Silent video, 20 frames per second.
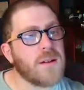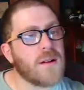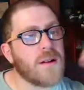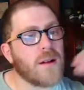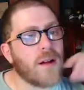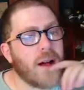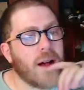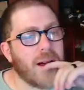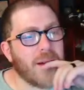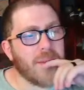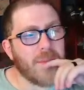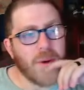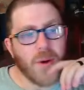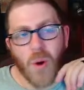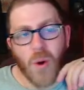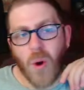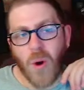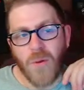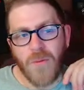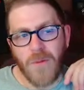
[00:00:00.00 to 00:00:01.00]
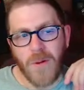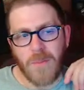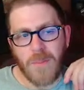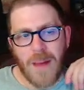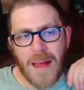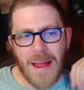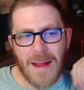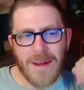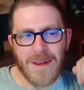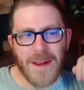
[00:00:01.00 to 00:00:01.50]
Author
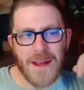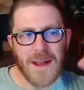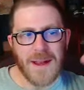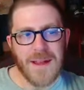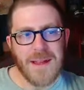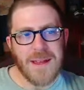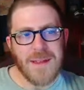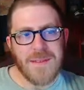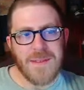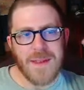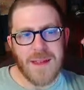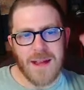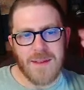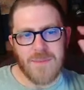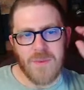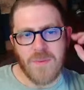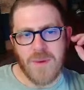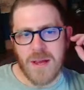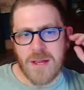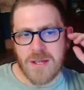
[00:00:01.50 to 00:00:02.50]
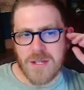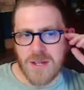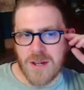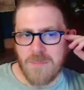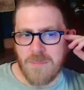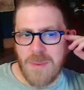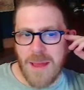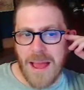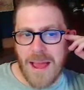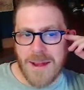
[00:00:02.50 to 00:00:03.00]
Panda. The other version
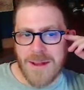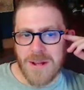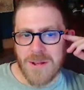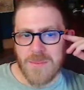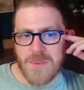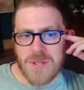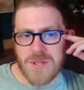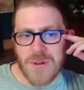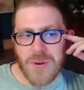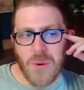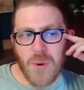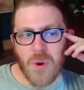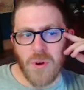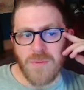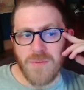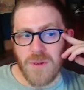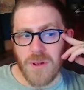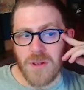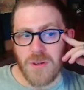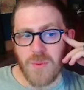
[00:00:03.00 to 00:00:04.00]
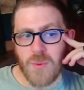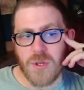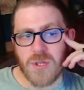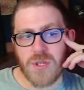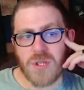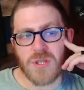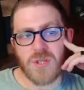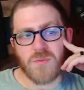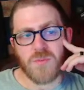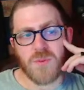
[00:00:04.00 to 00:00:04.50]
of Panda was an author who had
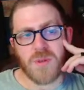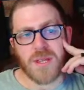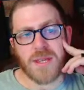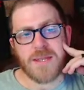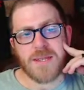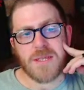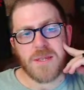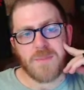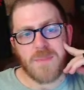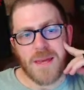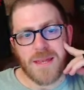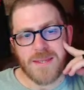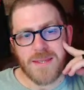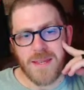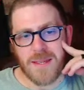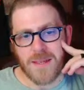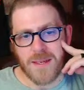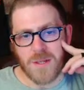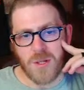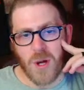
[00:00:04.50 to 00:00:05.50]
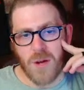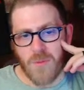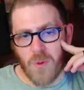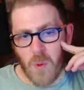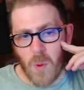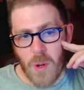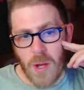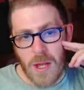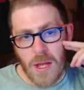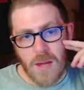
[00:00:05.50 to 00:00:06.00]
just released a best-selling
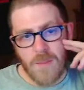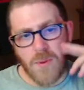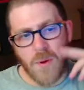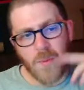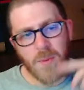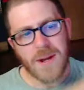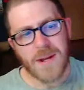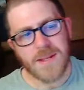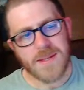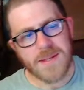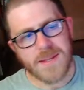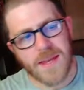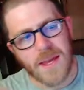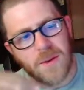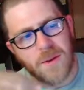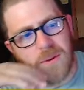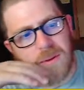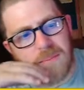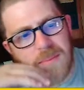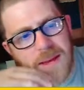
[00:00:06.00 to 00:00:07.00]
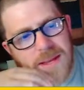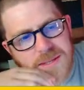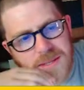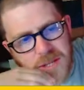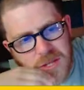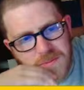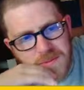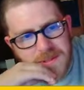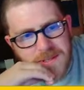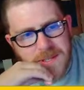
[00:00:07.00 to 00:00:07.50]
novel, but when a secret
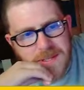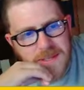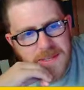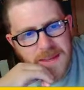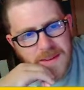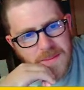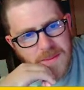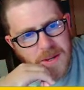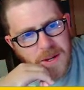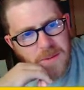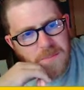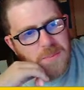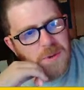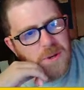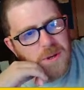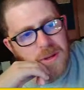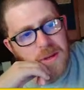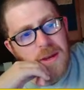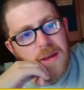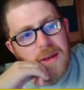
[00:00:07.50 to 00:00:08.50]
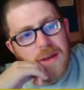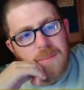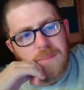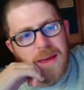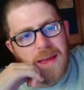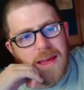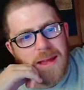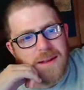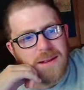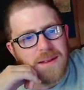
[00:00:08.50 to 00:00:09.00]
message was discovered in a book,
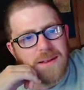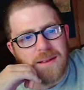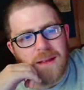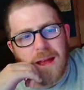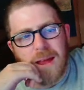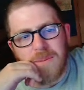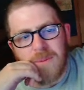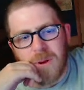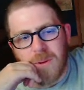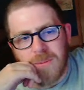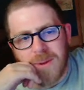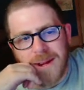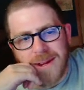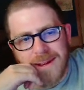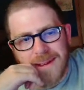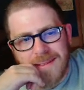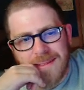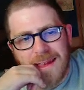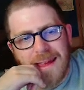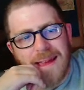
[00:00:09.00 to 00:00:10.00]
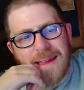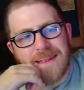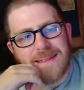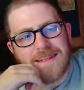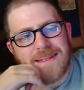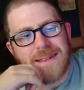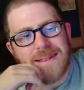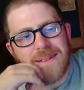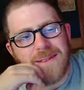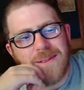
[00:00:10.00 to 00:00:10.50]
Panda, I'm not reading that, as
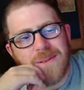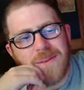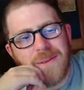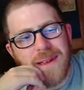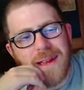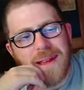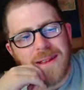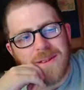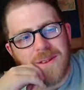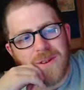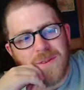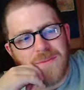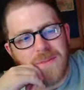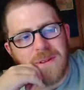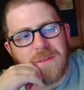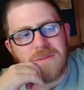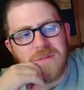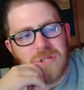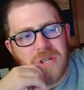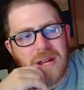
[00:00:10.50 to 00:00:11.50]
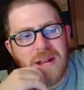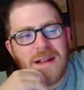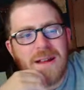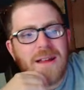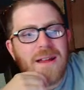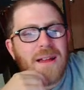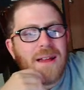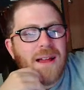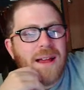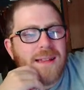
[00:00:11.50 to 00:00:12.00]
he knew he had no future.
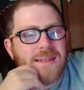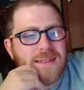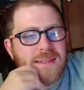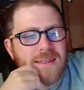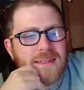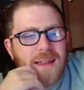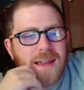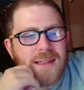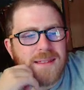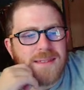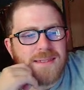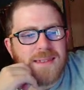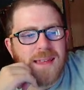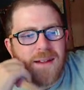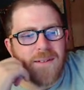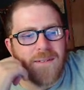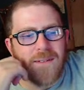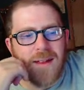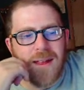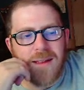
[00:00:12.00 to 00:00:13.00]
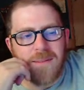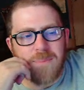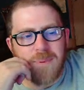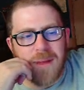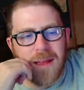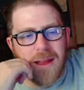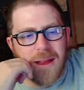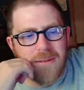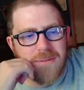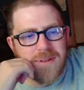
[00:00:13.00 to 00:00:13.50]
As it turns out,
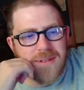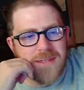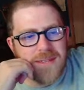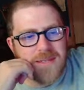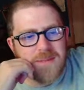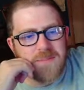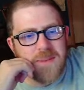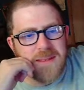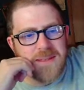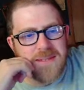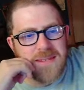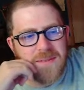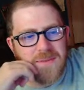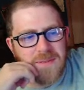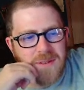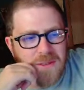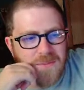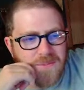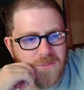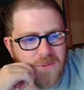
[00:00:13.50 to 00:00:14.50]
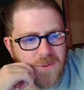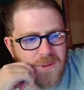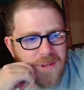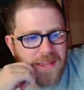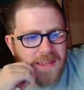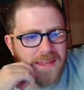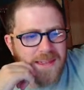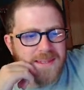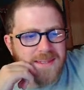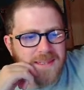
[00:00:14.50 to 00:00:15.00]
Iris had spent 74
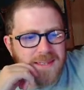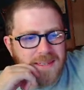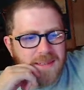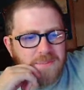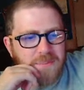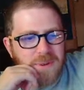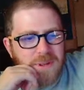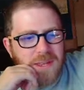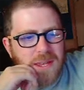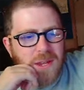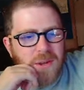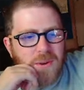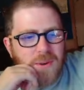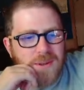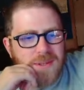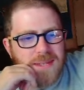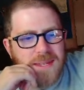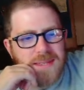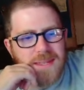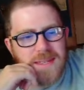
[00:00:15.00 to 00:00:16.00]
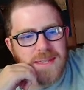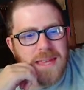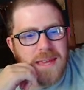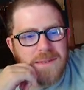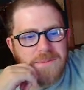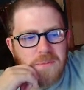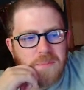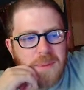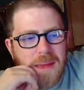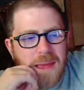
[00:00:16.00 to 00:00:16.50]
years deliberately causing the
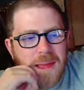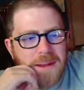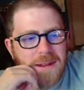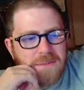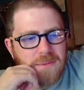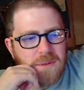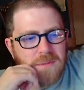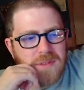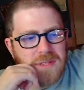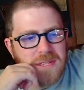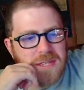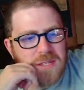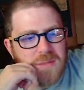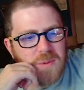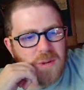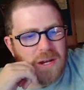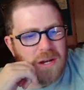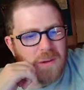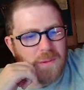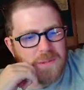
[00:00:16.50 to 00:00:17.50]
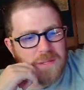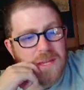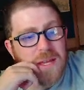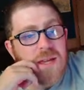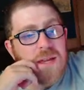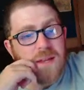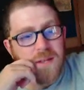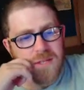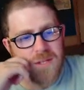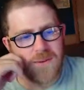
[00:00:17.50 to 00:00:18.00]
death of Panda within these worlds,
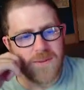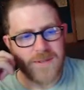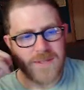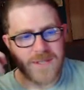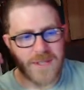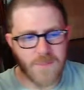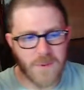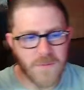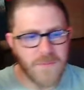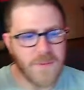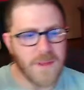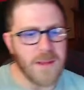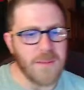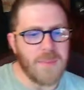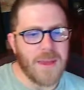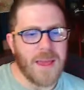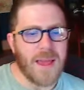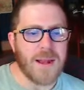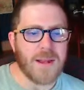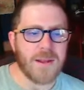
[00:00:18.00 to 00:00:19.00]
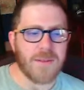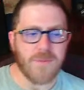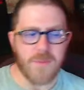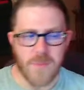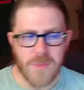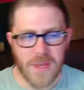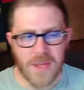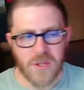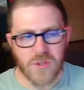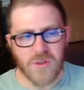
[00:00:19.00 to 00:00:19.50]
so as to prevent Panda from
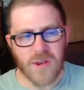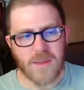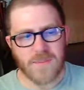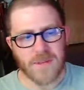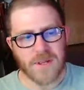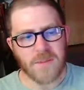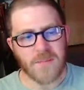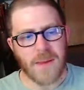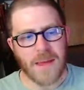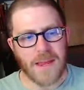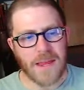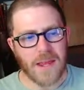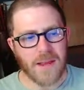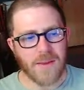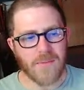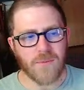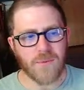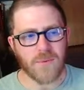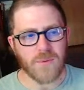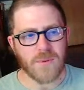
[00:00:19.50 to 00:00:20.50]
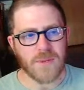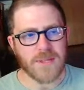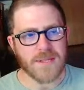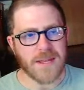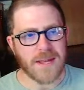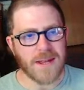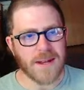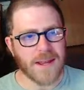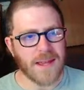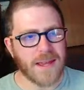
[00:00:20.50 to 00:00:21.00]
being trapped in a painting for all
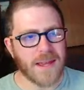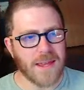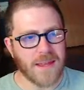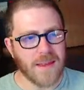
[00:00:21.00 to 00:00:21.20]
eternity.